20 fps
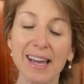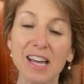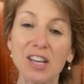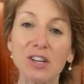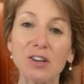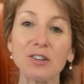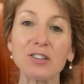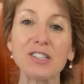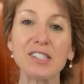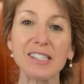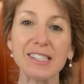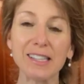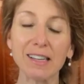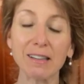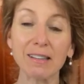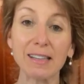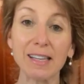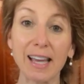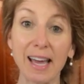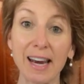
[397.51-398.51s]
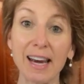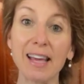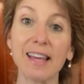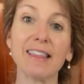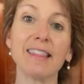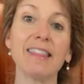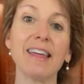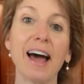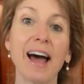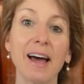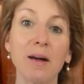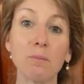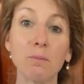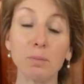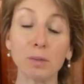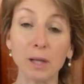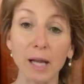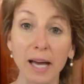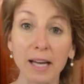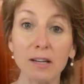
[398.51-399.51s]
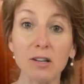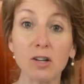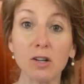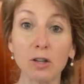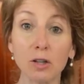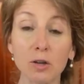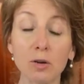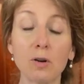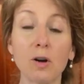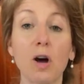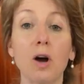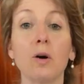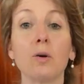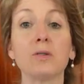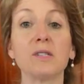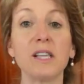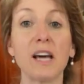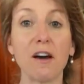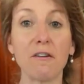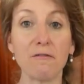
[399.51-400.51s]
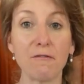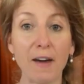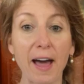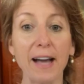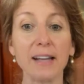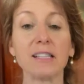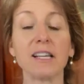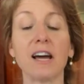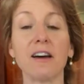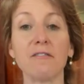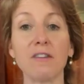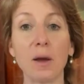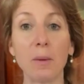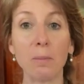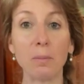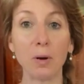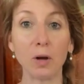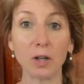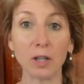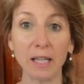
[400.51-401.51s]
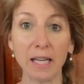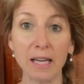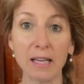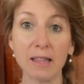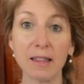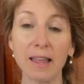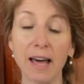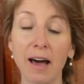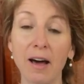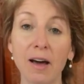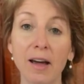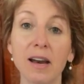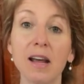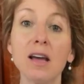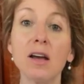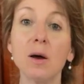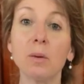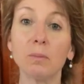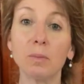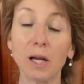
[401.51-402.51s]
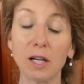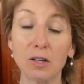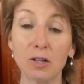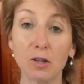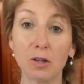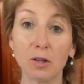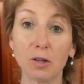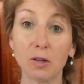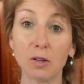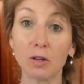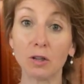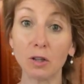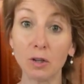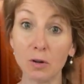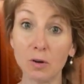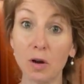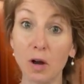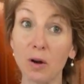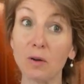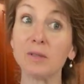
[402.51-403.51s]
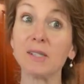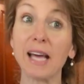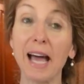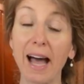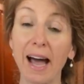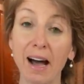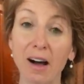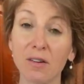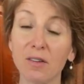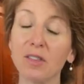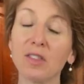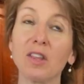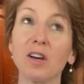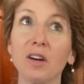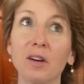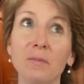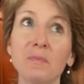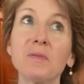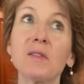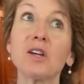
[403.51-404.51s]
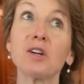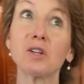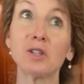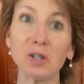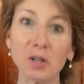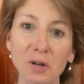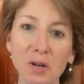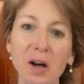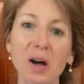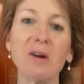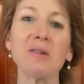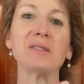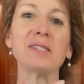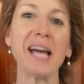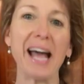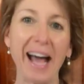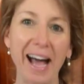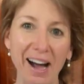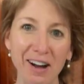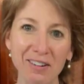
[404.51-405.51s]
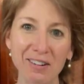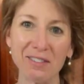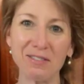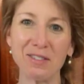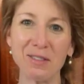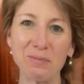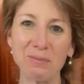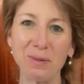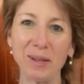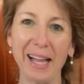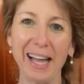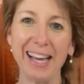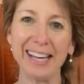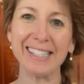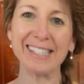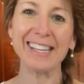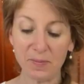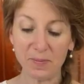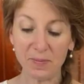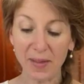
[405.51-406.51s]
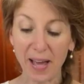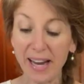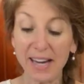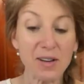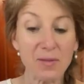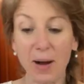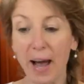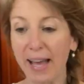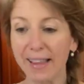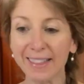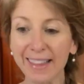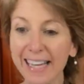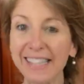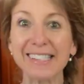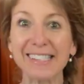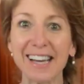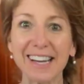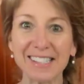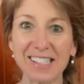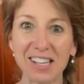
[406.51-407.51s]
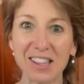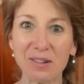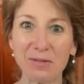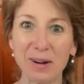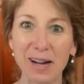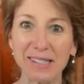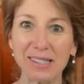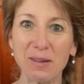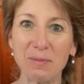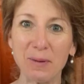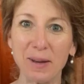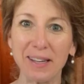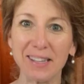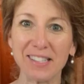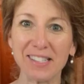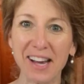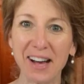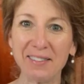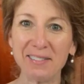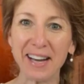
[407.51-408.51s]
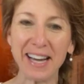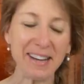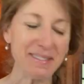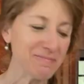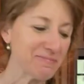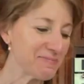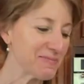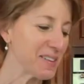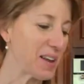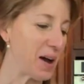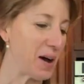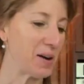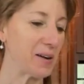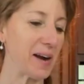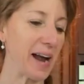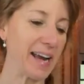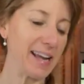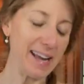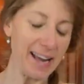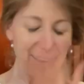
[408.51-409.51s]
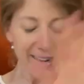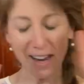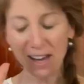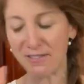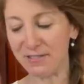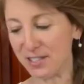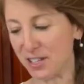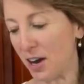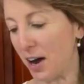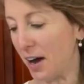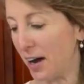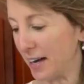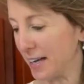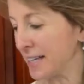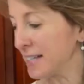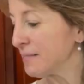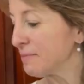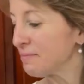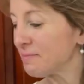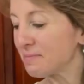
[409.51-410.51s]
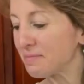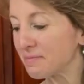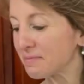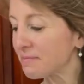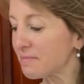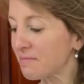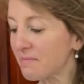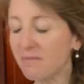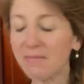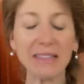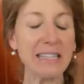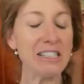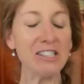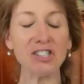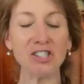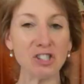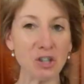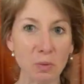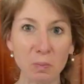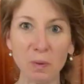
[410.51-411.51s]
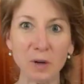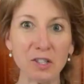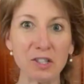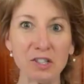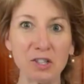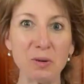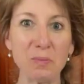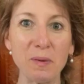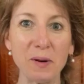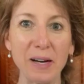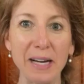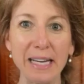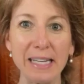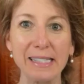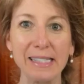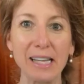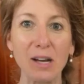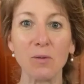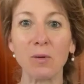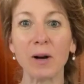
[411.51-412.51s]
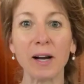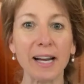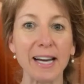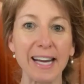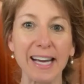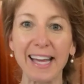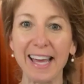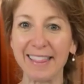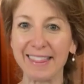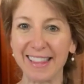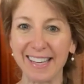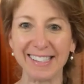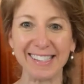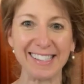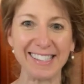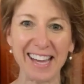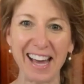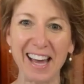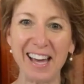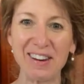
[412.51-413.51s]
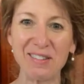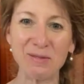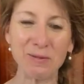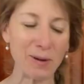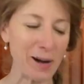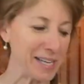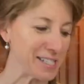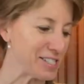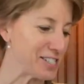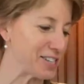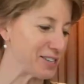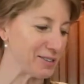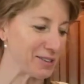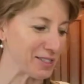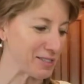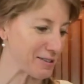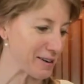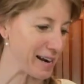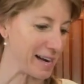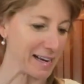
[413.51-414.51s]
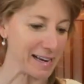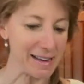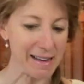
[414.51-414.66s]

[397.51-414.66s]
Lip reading: You're still getting that blood glucose effect of it pulling that blood glucose out, the glucose out of the blood. Anyway, let's get to the recipe, shall we? All right, enough talk. Super, super easy. We're gonna get this done. 1, 2, 3.